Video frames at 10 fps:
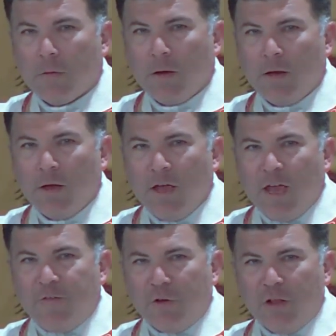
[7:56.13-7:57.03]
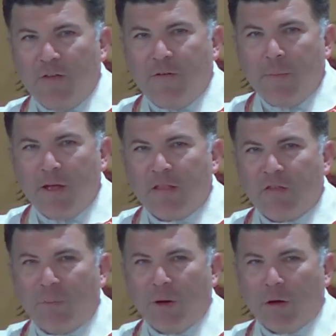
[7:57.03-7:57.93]
Right? If you're living by the
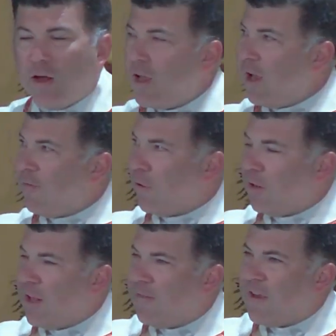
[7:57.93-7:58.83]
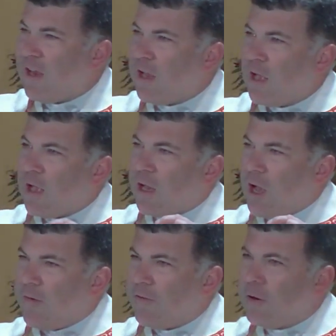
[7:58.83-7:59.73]
Spirit, if you're living
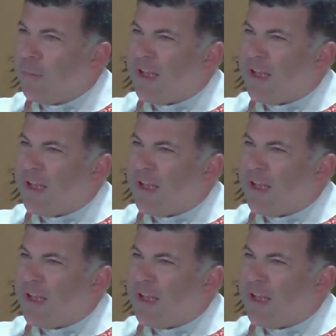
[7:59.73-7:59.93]
governed by